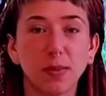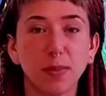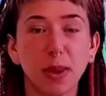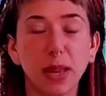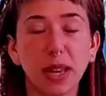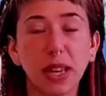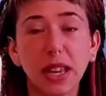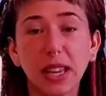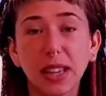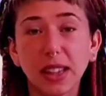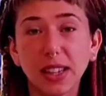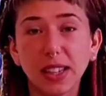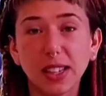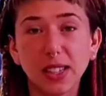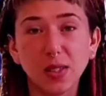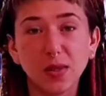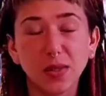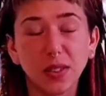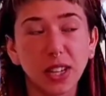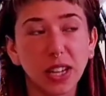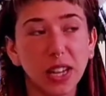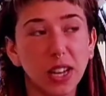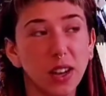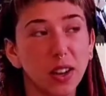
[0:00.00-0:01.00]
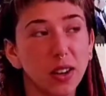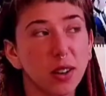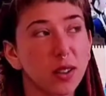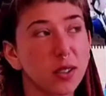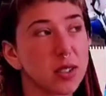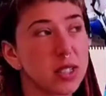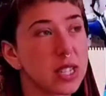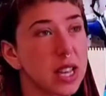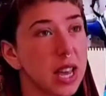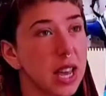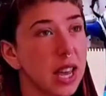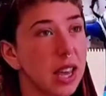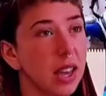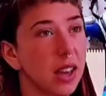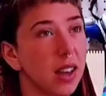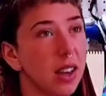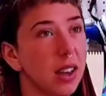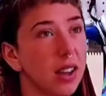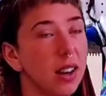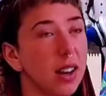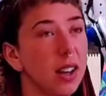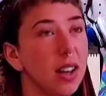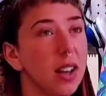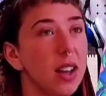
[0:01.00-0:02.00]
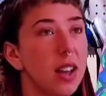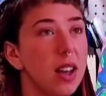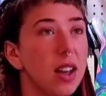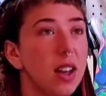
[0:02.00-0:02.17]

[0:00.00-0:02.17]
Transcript: making these videos and